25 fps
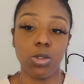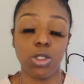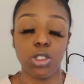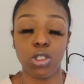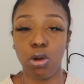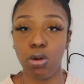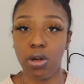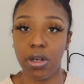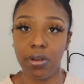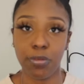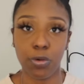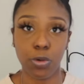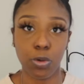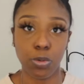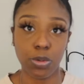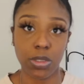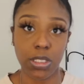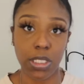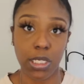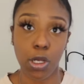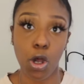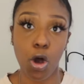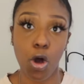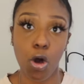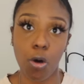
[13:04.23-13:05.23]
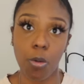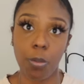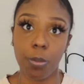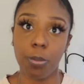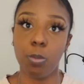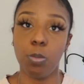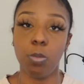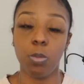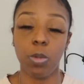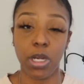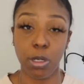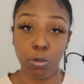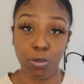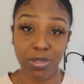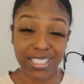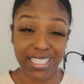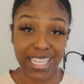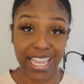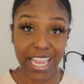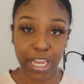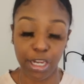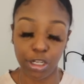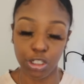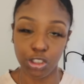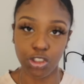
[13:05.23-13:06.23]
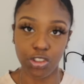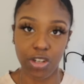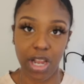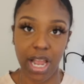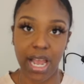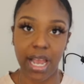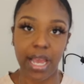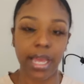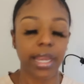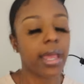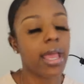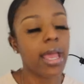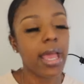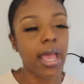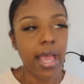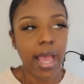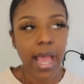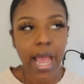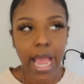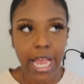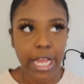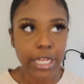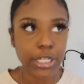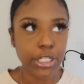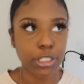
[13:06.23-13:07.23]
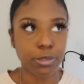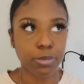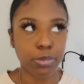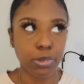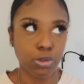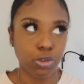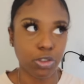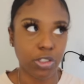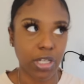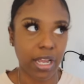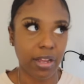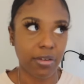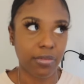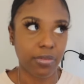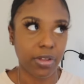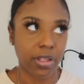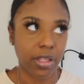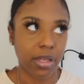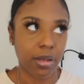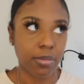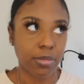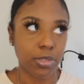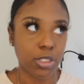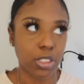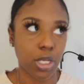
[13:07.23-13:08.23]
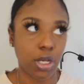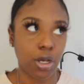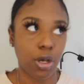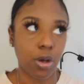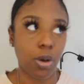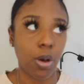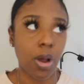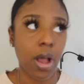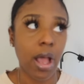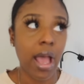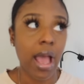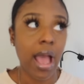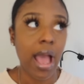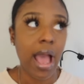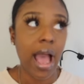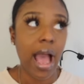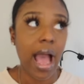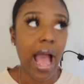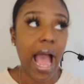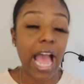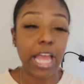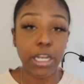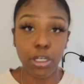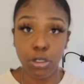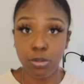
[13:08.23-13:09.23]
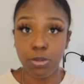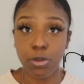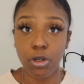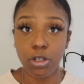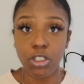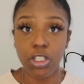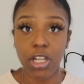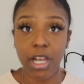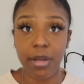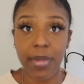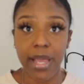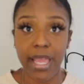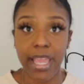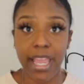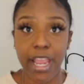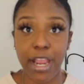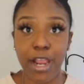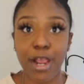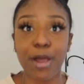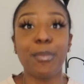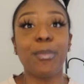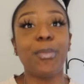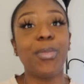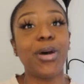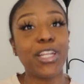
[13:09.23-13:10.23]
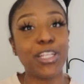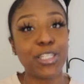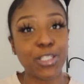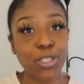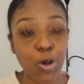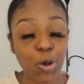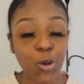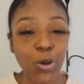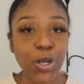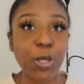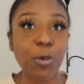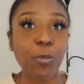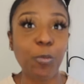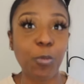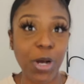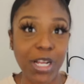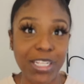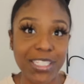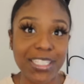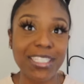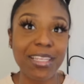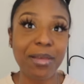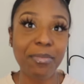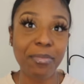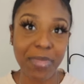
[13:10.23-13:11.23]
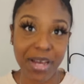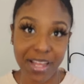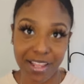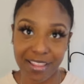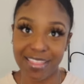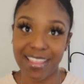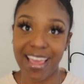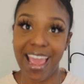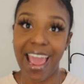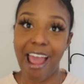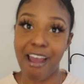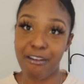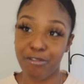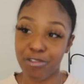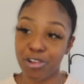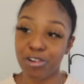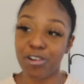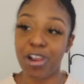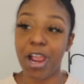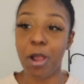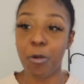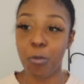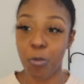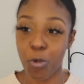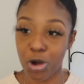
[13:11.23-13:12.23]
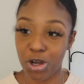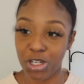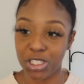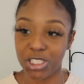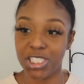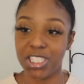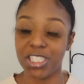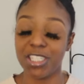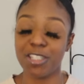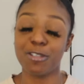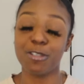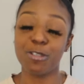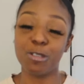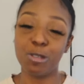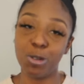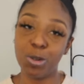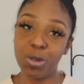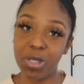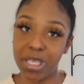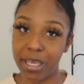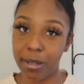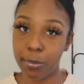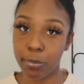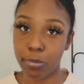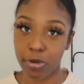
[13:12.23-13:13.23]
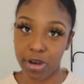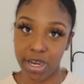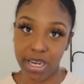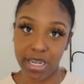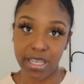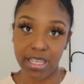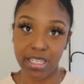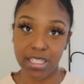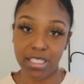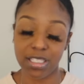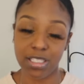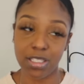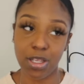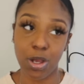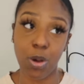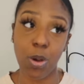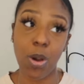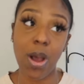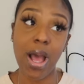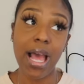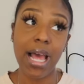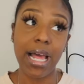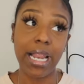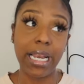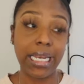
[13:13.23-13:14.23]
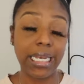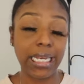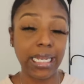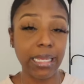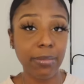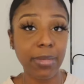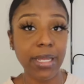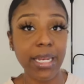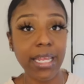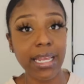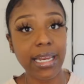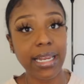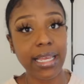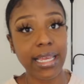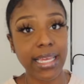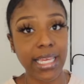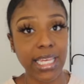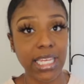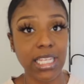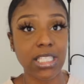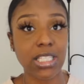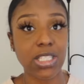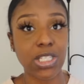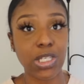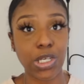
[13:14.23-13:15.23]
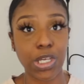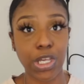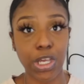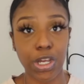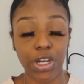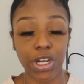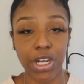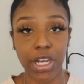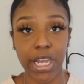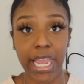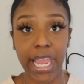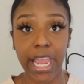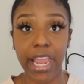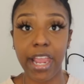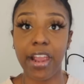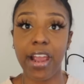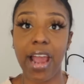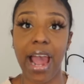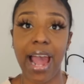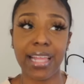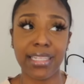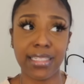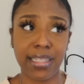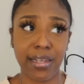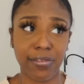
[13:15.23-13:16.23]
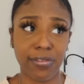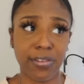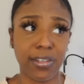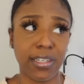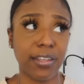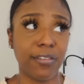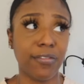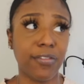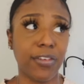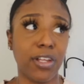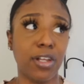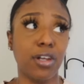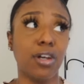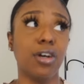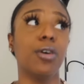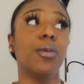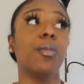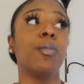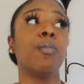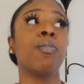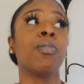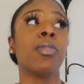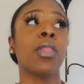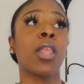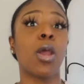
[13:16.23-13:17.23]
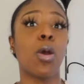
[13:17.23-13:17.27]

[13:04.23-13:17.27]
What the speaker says: it was so difficult to comb when it was air dry, I just blew dry it for them. So I do blow dry my hair, but it's only once a month after I wash it to get braided. So limited heat to your hair, I definitely feel,